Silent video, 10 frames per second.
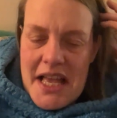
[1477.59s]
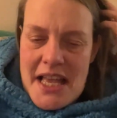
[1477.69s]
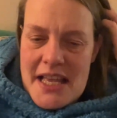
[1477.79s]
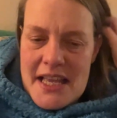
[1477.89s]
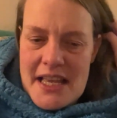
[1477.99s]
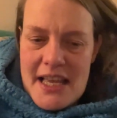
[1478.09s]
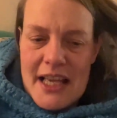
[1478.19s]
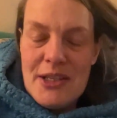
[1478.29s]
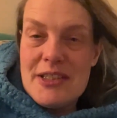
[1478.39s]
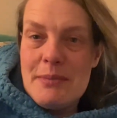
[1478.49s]
I
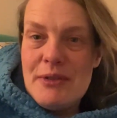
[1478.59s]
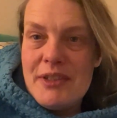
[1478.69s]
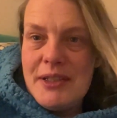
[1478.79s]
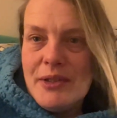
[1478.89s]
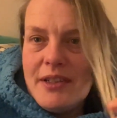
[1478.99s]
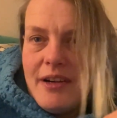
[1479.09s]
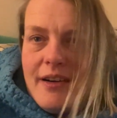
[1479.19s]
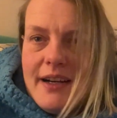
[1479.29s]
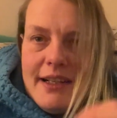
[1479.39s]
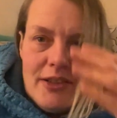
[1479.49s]
used to be really good at
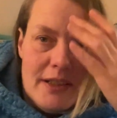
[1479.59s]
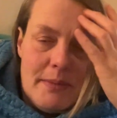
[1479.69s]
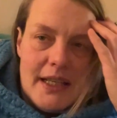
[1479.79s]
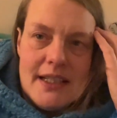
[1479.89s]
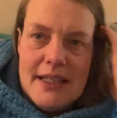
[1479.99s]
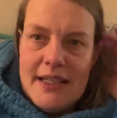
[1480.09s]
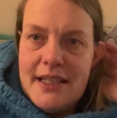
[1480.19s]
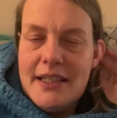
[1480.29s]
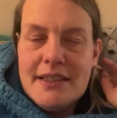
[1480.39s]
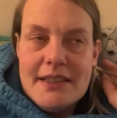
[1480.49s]
art actually back in the
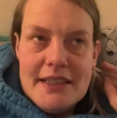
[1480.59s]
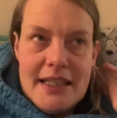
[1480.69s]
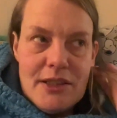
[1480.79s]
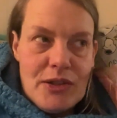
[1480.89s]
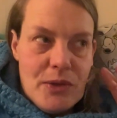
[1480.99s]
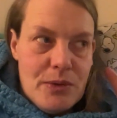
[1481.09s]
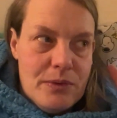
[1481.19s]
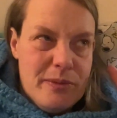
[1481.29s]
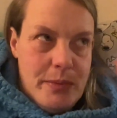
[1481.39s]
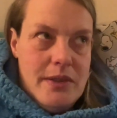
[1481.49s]
day at school,
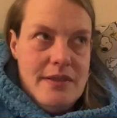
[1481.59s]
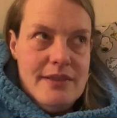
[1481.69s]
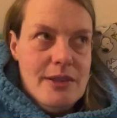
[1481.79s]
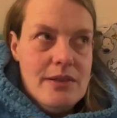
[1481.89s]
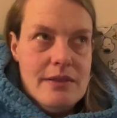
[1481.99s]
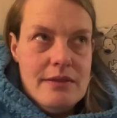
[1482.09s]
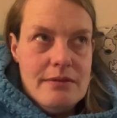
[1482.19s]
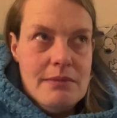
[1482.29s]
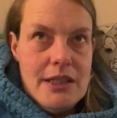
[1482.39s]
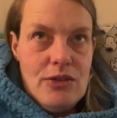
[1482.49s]
but no,
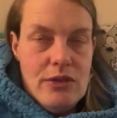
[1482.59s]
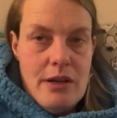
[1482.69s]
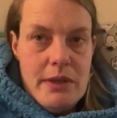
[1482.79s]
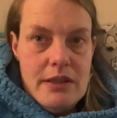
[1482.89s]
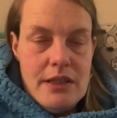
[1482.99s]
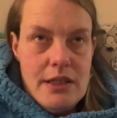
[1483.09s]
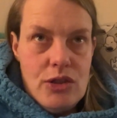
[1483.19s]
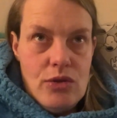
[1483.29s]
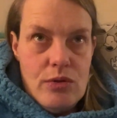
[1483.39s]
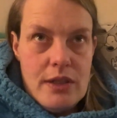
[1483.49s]
my drawing ability is
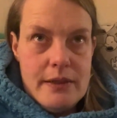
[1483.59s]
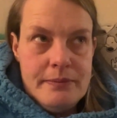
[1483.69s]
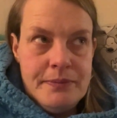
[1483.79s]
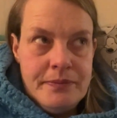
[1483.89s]
shocking.